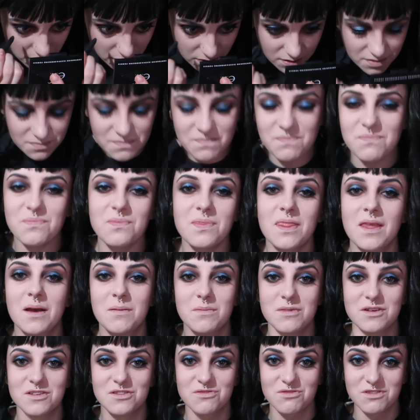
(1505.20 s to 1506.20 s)
it.
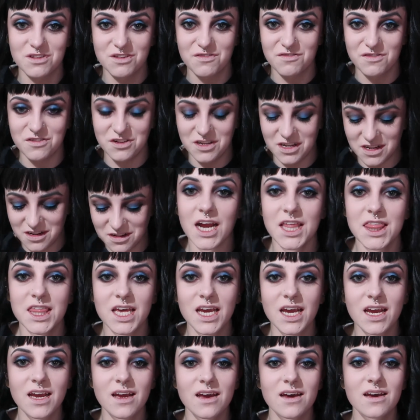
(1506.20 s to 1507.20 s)
But it's really funny. I
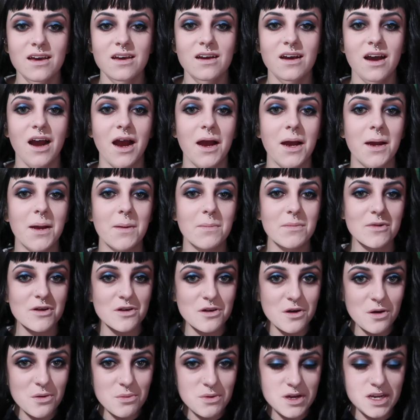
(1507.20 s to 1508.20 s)
think I'm
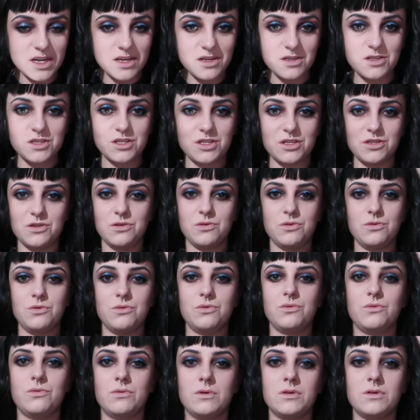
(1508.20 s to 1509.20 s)
going to